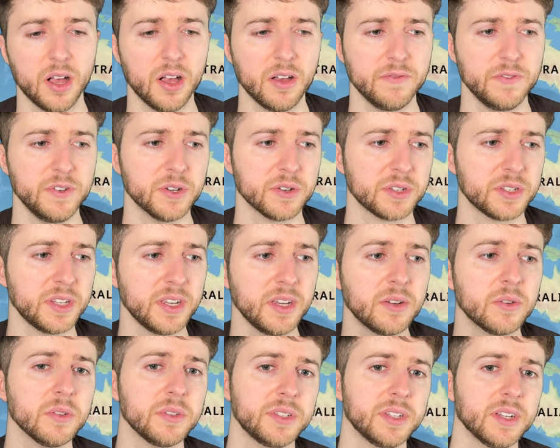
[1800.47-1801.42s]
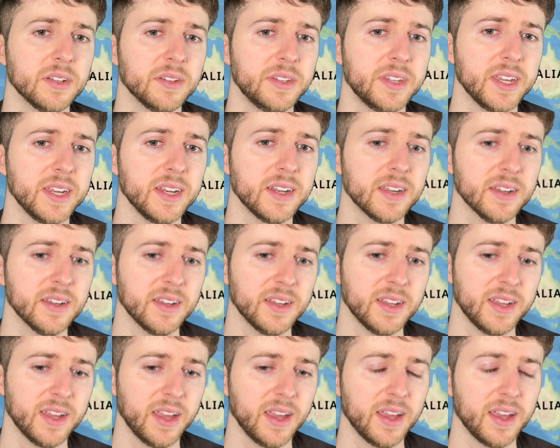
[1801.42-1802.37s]
of your single cell data
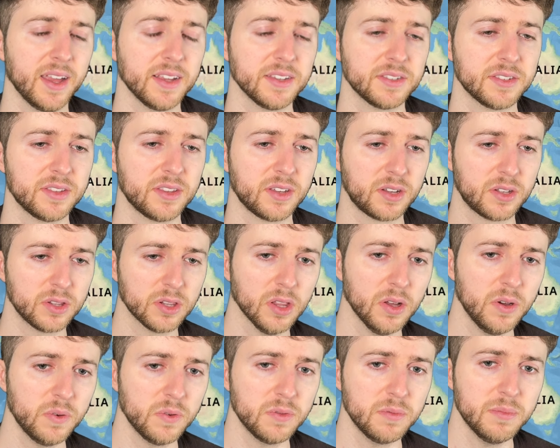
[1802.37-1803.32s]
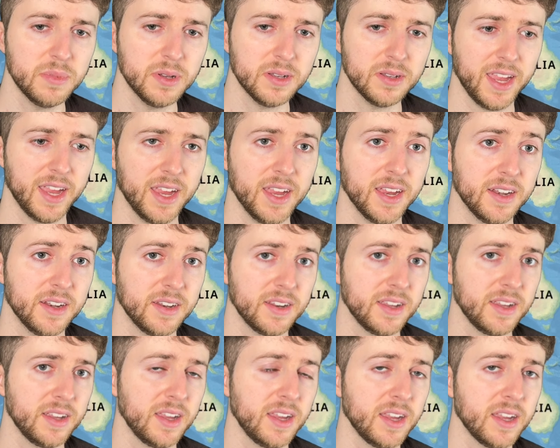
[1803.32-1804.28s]
as the globe and
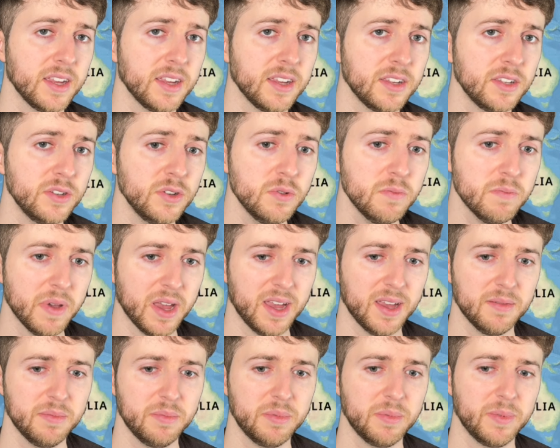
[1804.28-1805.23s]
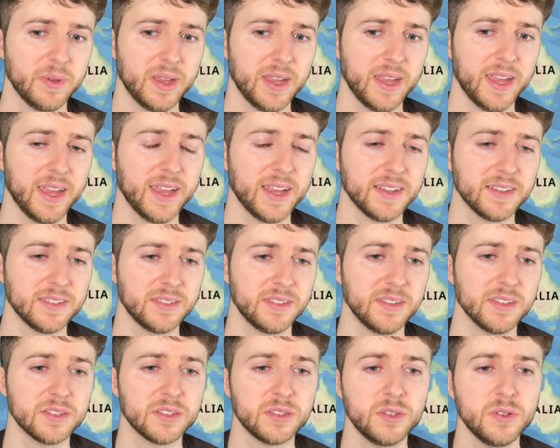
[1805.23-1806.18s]
a UMAP as
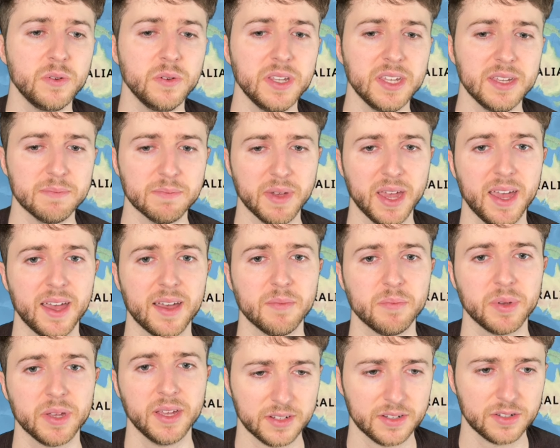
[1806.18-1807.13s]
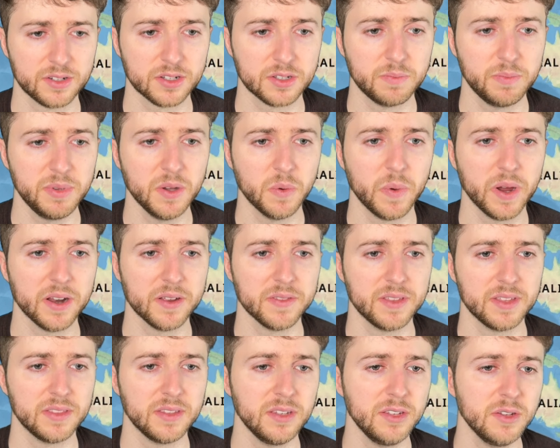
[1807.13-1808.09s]
this 2D map, just be aware
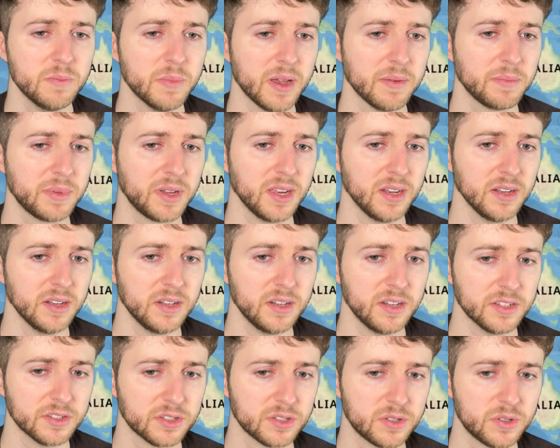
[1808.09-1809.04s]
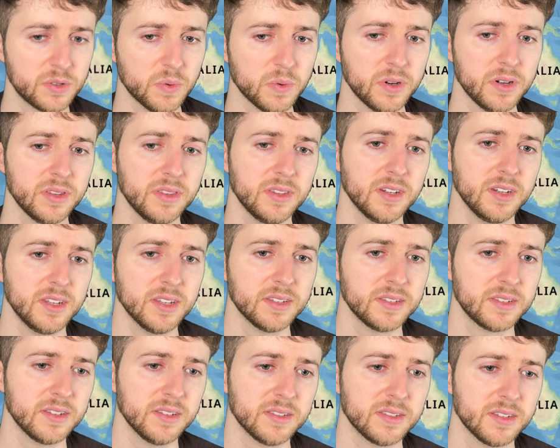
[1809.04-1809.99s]
that the UMAP can distort the
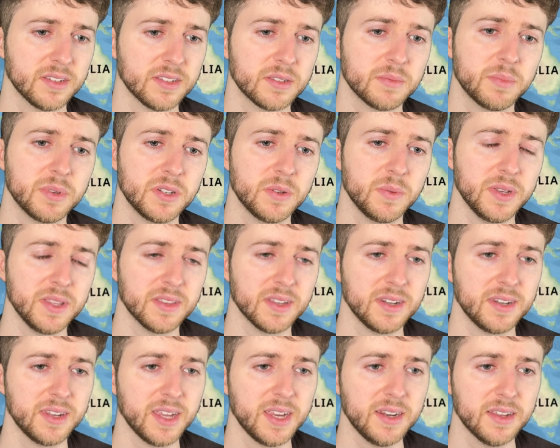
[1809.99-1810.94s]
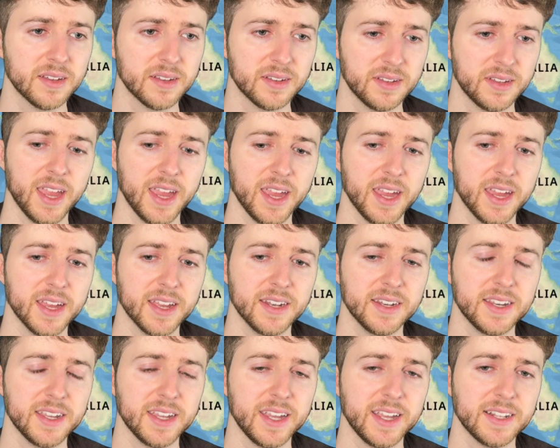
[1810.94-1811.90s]
distances between the data,
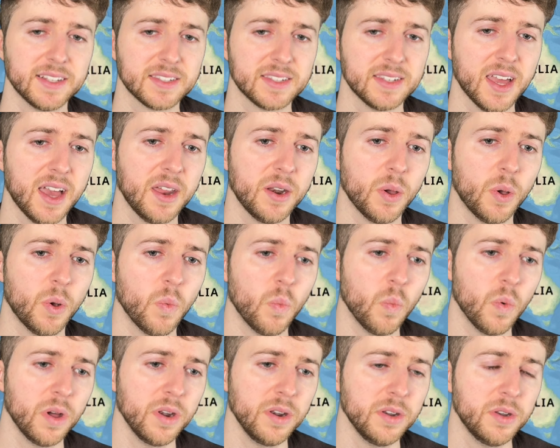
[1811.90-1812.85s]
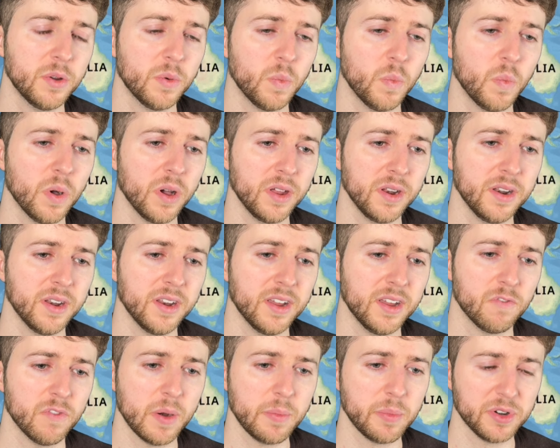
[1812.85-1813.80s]
and it's not a one-to-one
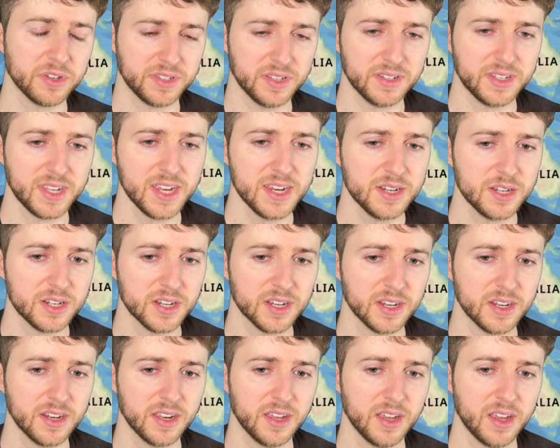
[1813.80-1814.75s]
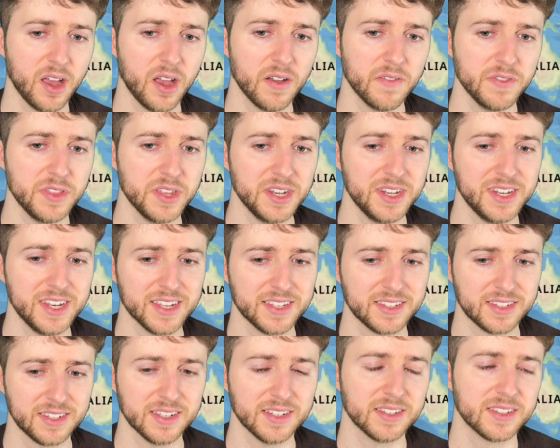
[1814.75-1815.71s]
representation of the
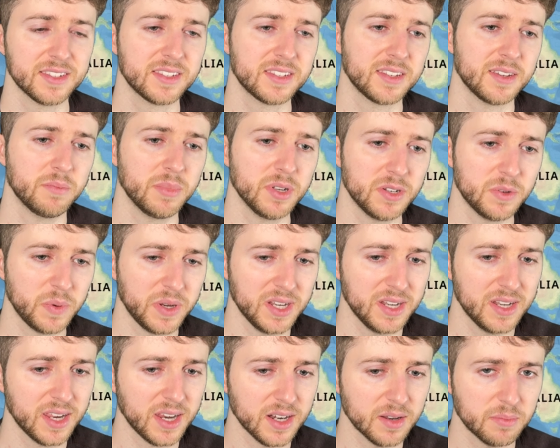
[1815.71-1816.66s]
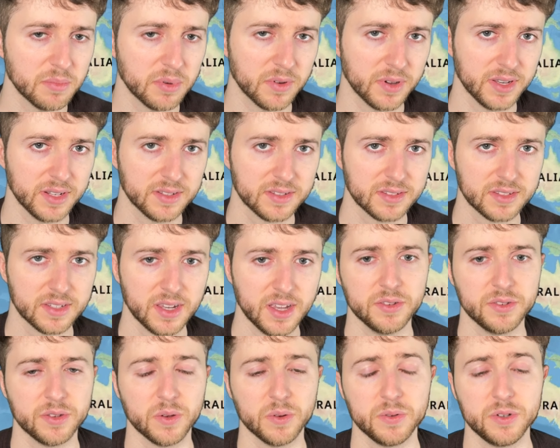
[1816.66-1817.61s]
distance between data points.
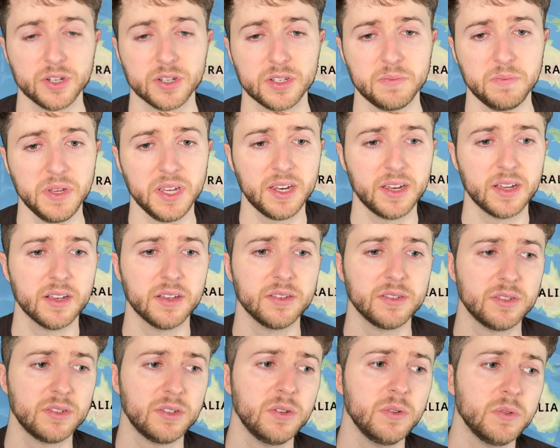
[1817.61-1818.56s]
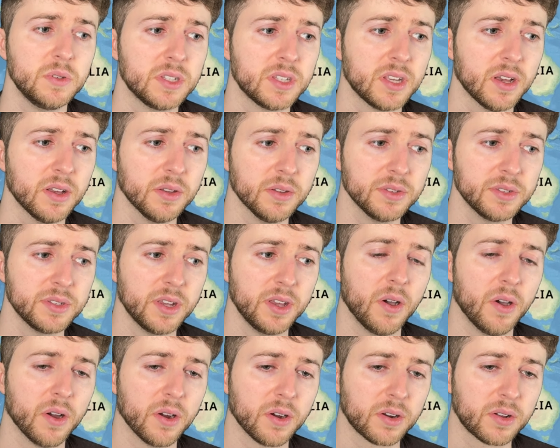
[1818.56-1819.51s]
So just because 2 cells
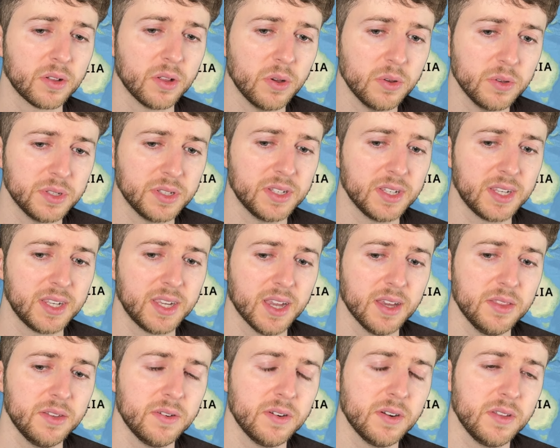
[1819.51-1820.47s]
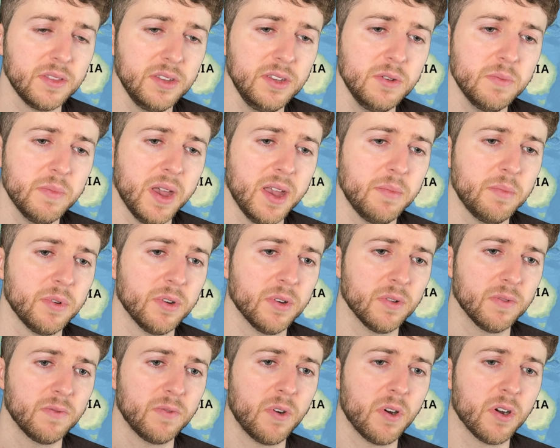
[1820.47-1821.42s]
are close together on the UMAP or
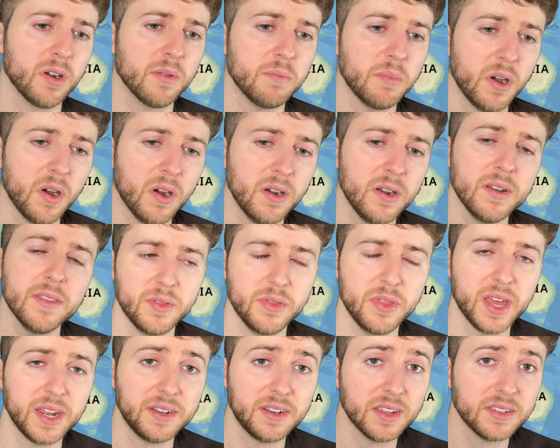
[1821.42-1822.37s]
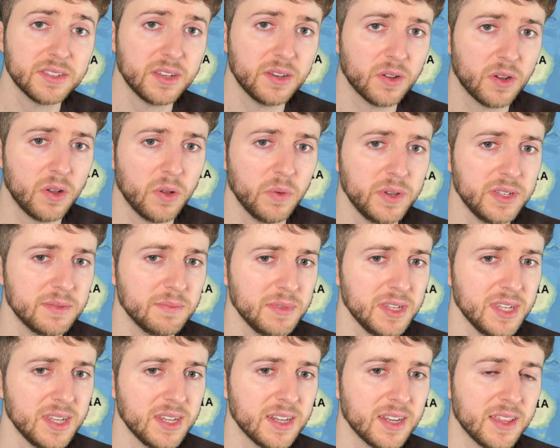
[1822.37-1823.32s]
far apart, that doesn't always
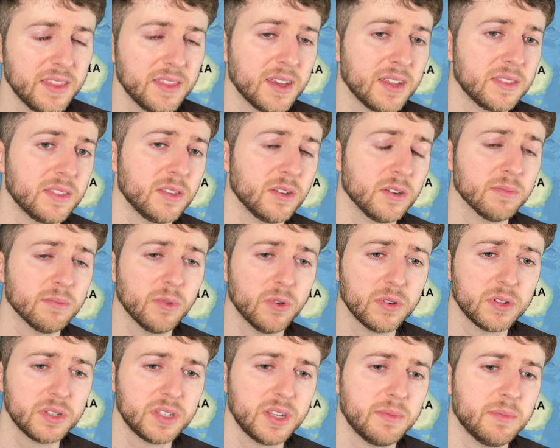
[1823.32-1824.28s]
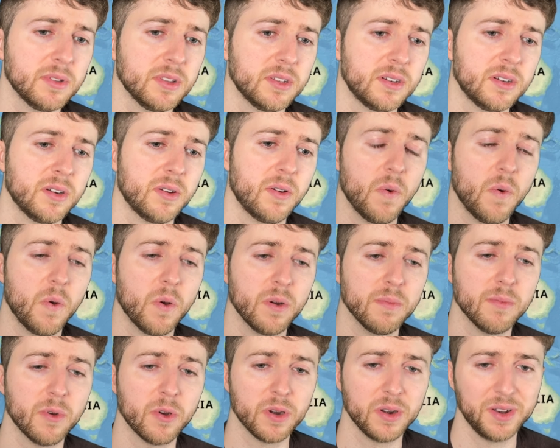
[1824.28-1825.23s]
mean that they're more similar or
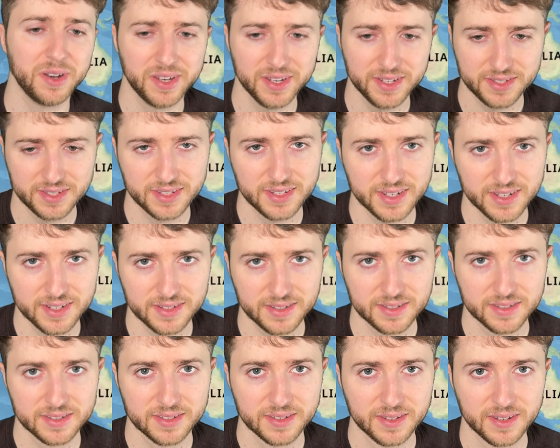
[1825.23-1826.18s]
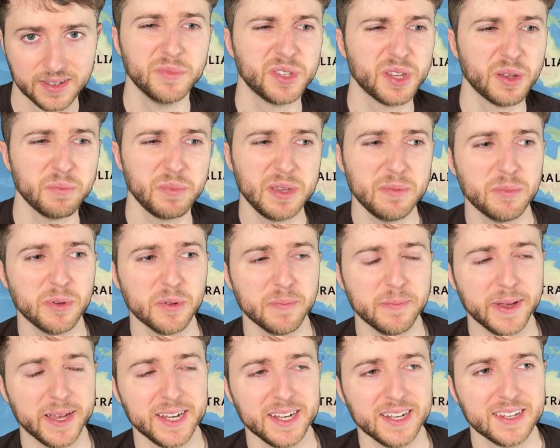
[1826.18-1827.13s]
more distant. Some people
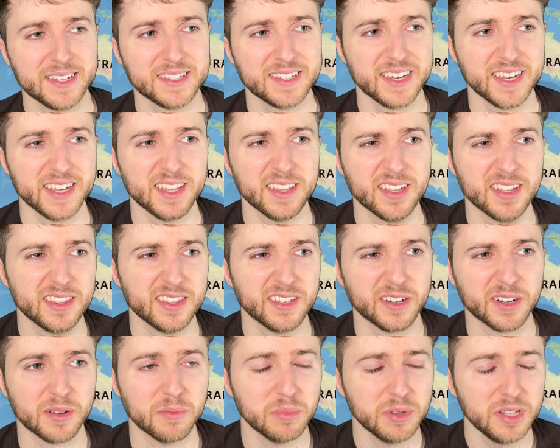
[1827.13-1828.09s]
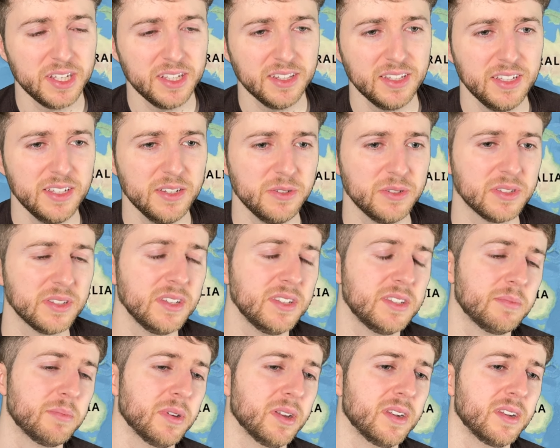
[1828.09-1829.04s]
might say that they're completely useless,
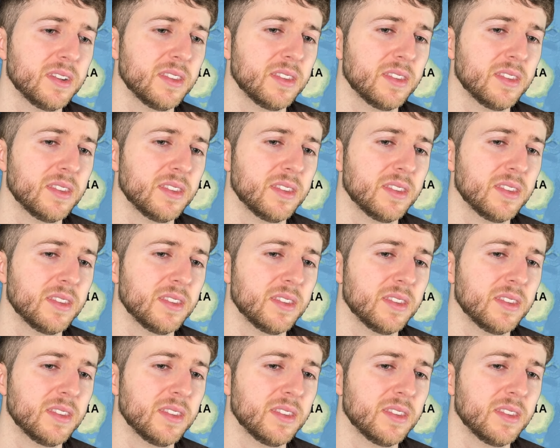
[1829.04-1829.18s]
but